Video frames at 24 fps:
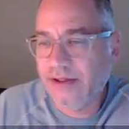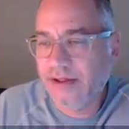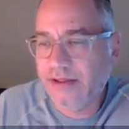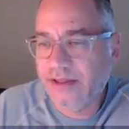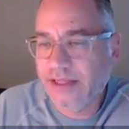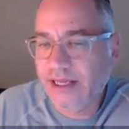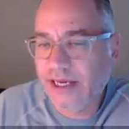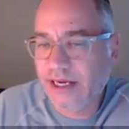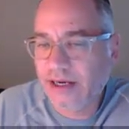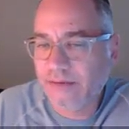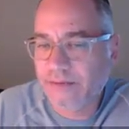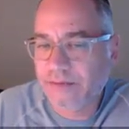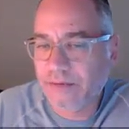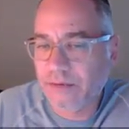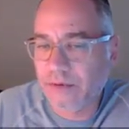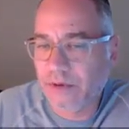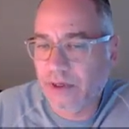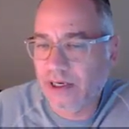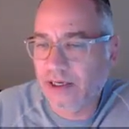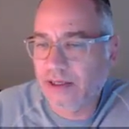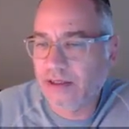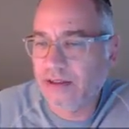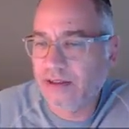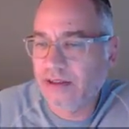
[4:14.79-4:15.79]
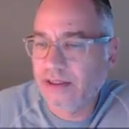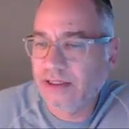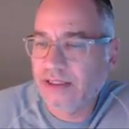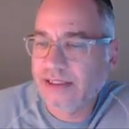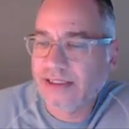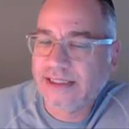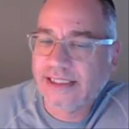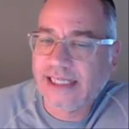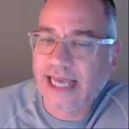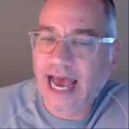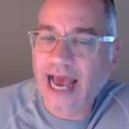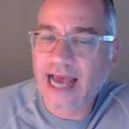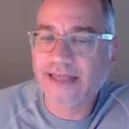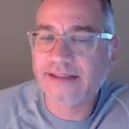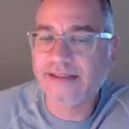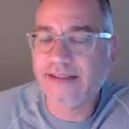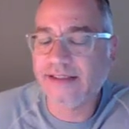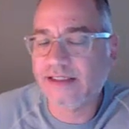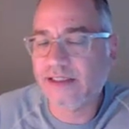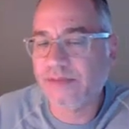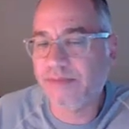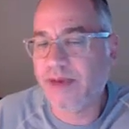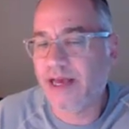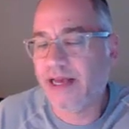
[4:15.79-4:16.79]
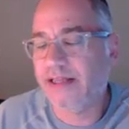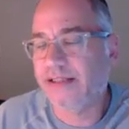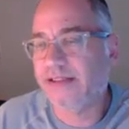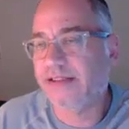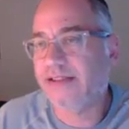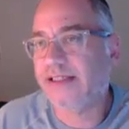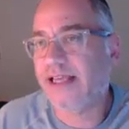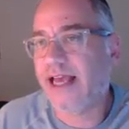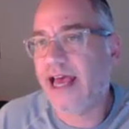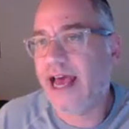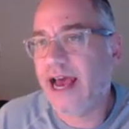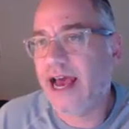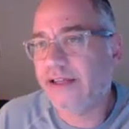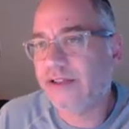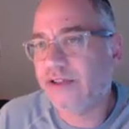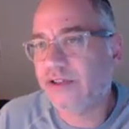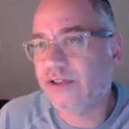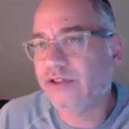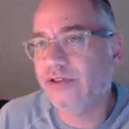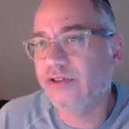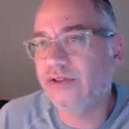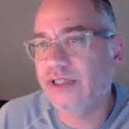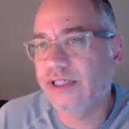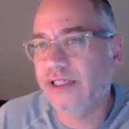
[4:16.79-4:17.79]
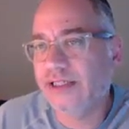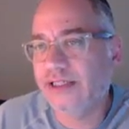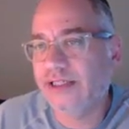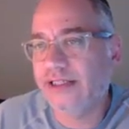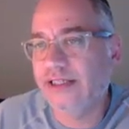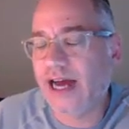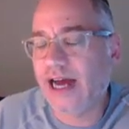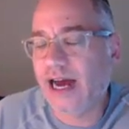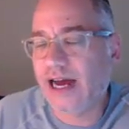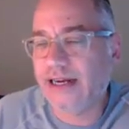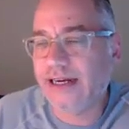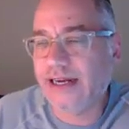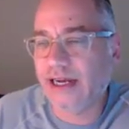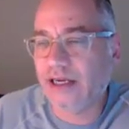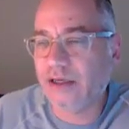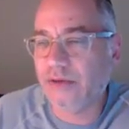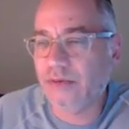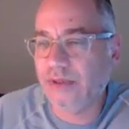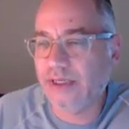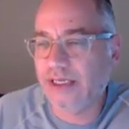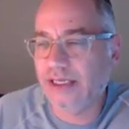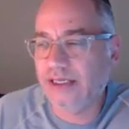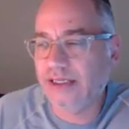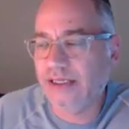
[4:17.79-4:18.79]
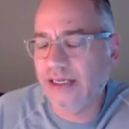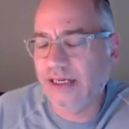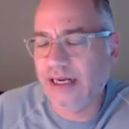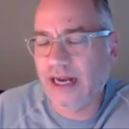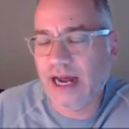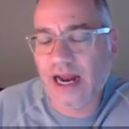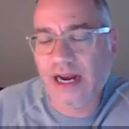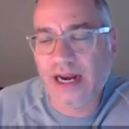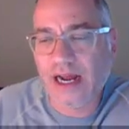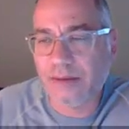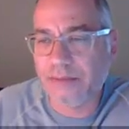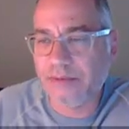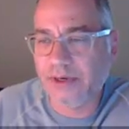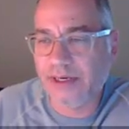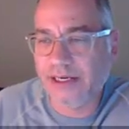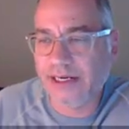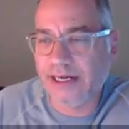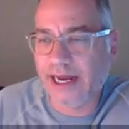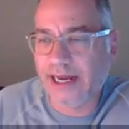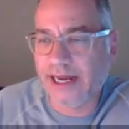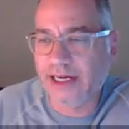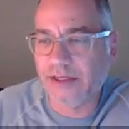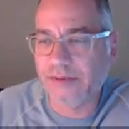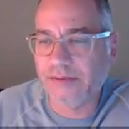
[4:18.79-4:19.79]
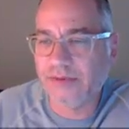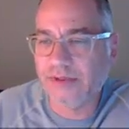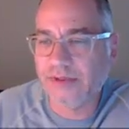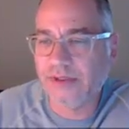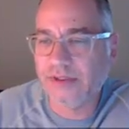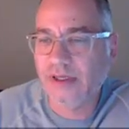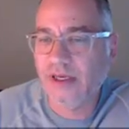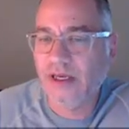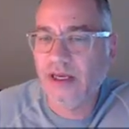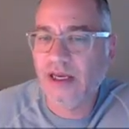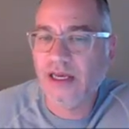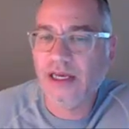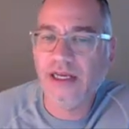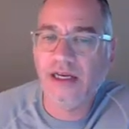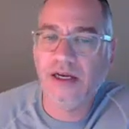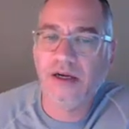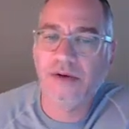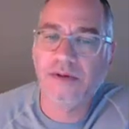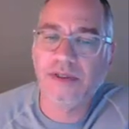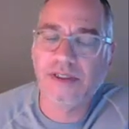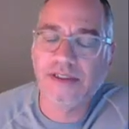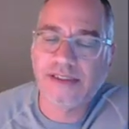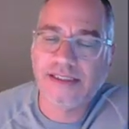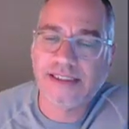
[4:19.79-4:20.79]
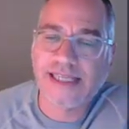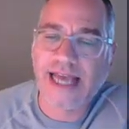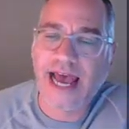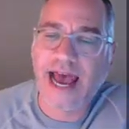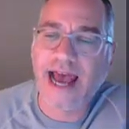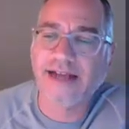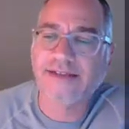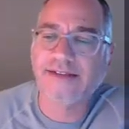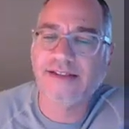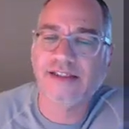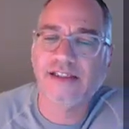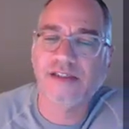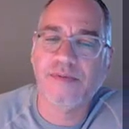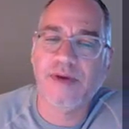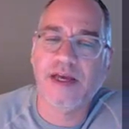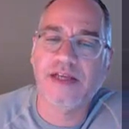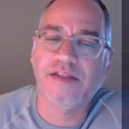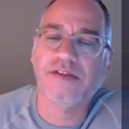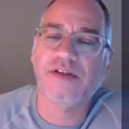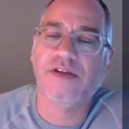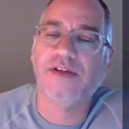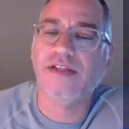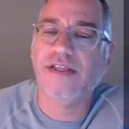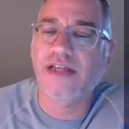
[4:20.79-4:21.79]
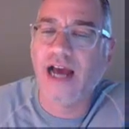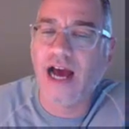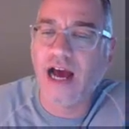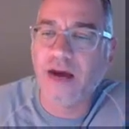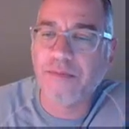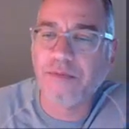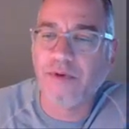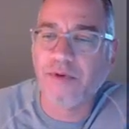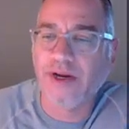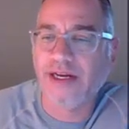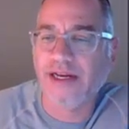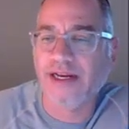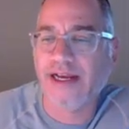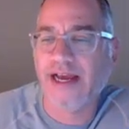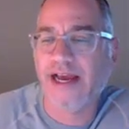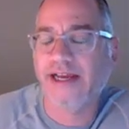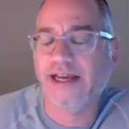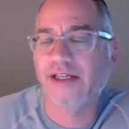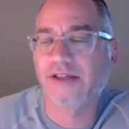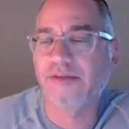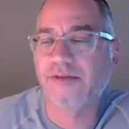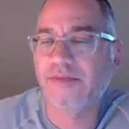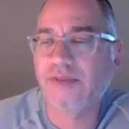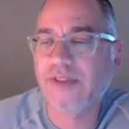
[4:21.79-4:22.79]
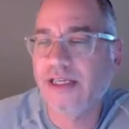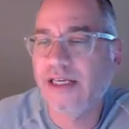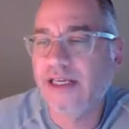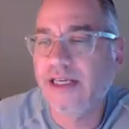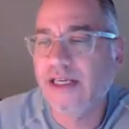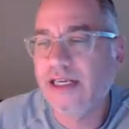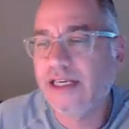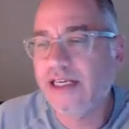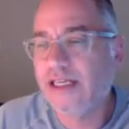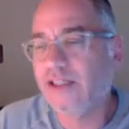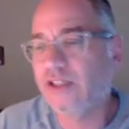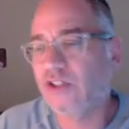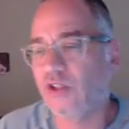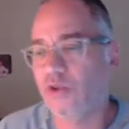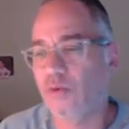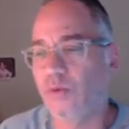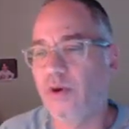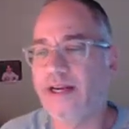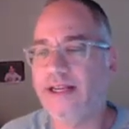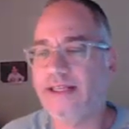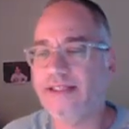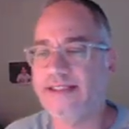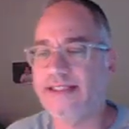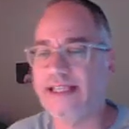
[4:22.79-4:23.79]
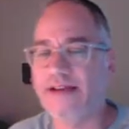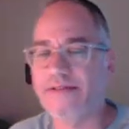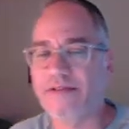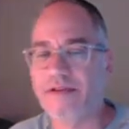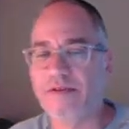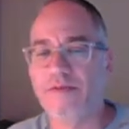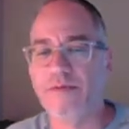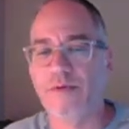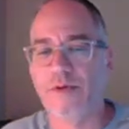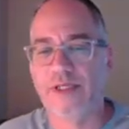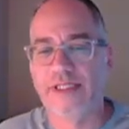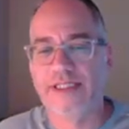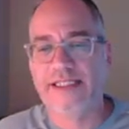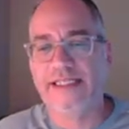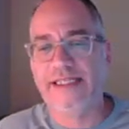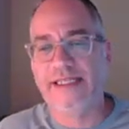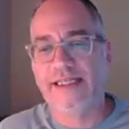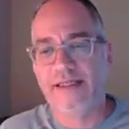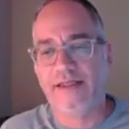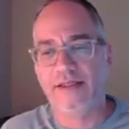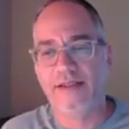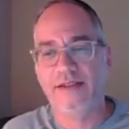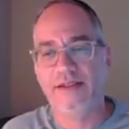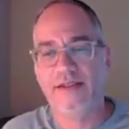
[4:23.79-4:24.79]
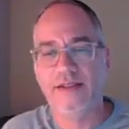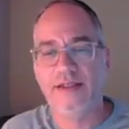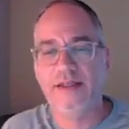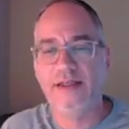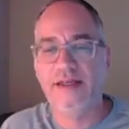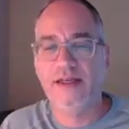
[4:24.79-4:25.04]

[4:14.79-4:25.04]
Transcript: Therefore, tax expense excluding the non-operating items, in other words, tax expense on the operating items, is $27.14.